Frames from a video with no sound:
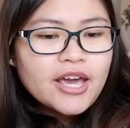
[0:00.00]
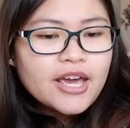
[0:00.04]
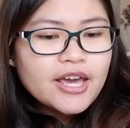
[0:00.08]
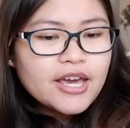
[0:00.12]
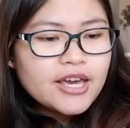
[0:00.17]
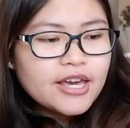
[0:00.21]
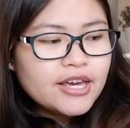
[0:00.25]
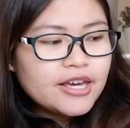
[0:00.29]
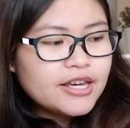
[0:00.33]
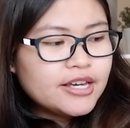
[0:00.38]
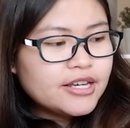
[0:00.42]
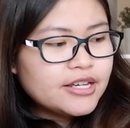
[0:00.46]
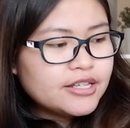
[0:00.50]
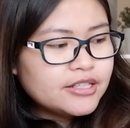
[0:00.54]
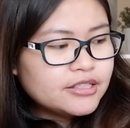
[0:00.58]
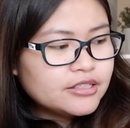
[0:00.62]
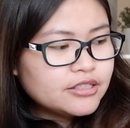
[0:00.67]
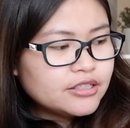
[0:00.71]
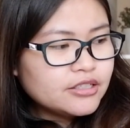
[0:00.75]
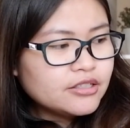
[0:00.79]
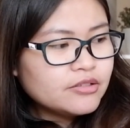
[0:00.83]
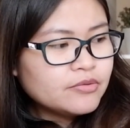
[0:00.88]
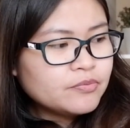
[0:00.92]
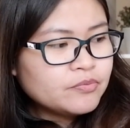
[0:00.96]

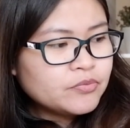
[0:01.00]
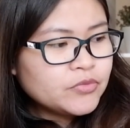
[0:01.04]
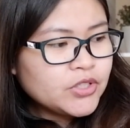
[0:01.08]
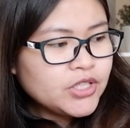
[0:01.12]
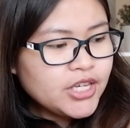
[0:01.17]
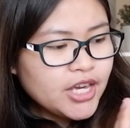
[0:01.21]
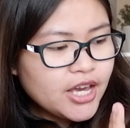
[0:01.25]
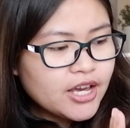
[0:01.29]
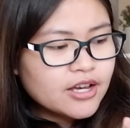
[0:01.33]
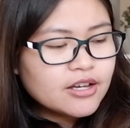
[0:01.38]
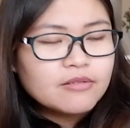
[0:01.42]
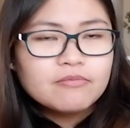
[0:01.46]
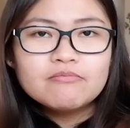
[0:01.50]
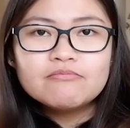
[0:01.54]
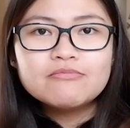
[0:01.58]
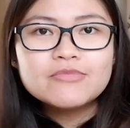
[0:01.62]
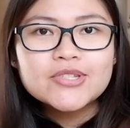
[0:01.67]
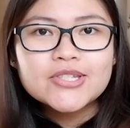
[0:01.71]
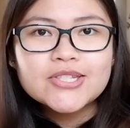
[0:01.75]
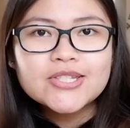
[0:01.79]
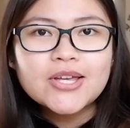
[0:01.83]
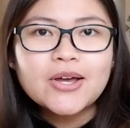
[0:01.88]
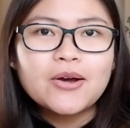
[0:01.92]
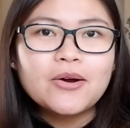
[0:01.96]
And yeah,
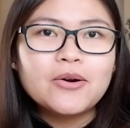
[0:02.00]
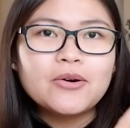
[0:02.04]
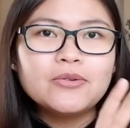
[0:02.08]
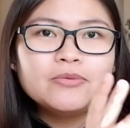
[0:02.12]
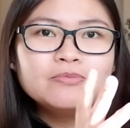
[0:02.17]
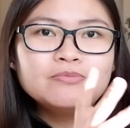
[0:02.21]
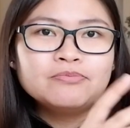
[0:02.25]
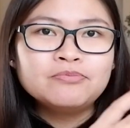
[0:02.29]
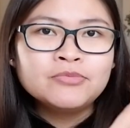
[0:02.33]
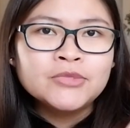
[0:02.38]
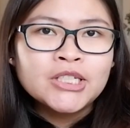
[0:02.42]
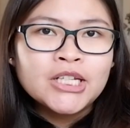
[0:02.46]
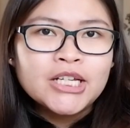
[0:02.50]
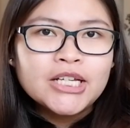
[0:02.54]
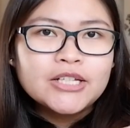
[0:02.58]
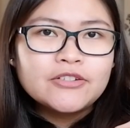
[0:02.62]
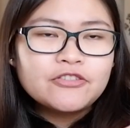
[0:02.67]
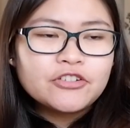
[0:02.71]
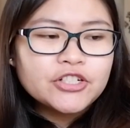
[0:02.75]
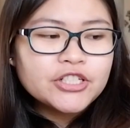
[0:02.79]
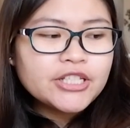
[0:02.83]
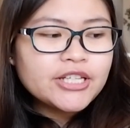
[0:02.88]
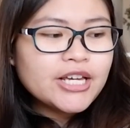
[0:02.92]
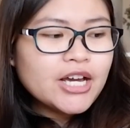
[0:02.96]
so
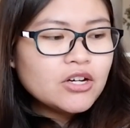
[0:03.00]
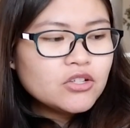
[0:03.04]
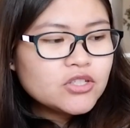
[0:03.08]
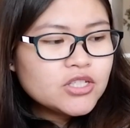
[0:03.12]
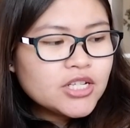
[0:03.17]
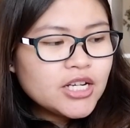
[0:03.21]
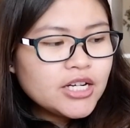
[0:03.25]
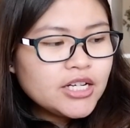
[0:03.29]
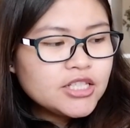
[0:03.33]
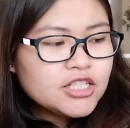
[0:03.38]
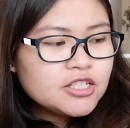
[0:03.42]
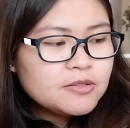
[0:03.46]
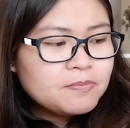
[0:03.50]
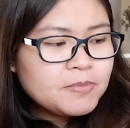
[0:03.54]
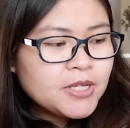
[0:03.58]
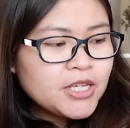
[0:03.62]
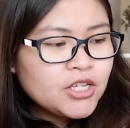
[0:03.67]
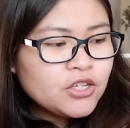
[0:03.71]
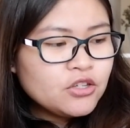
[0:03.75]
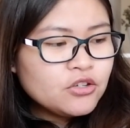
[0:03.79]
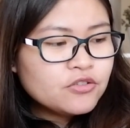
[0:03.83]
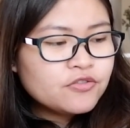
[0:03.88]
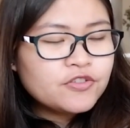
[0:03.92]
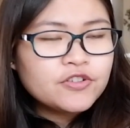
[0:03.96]
for the outside it's
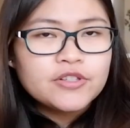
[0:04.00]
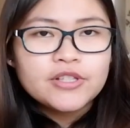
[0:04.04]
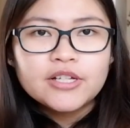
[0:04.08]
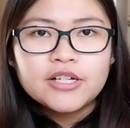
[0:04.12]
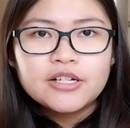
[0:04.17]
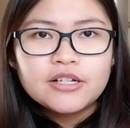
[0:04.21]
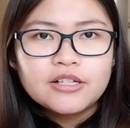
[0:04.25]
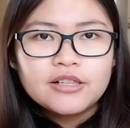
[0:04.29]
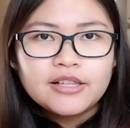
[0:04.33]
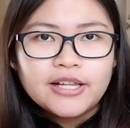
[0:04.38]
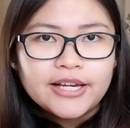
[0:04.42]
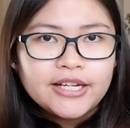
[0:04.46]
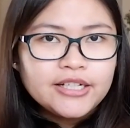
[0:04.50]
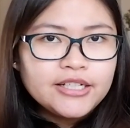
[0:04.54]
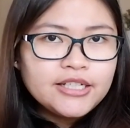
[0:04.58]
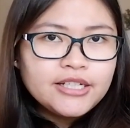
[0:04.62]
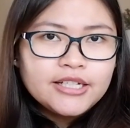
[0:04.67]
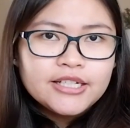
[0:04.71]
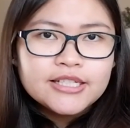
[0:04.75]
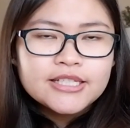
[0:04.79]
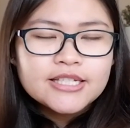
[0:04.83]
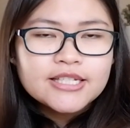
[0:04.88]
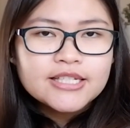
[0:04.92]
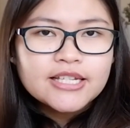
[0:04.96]
PU. For the
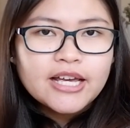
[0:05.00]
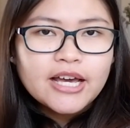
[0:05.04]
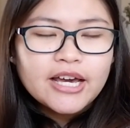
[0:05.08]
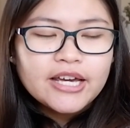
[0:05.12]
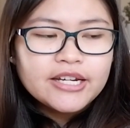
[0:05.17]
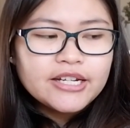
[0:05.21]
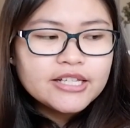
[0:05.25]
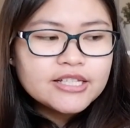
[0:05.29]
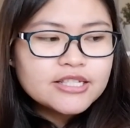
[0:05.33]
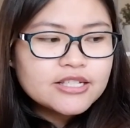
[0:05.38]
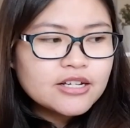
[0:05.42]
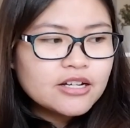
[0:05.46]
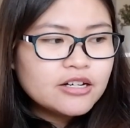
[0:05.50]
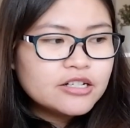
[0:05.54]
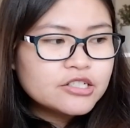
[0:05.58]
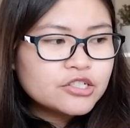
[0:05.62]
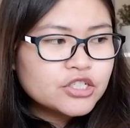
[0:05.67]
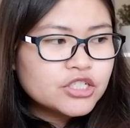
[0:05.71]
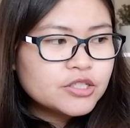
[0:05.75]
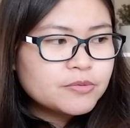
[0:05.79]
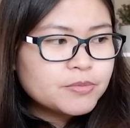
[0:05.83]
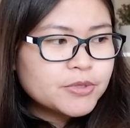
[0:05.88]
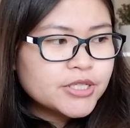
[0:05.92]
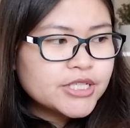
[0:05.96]
lining inside, it's
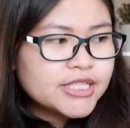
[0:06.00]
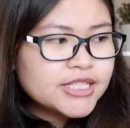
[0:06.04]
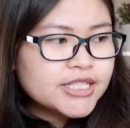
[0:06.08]
100%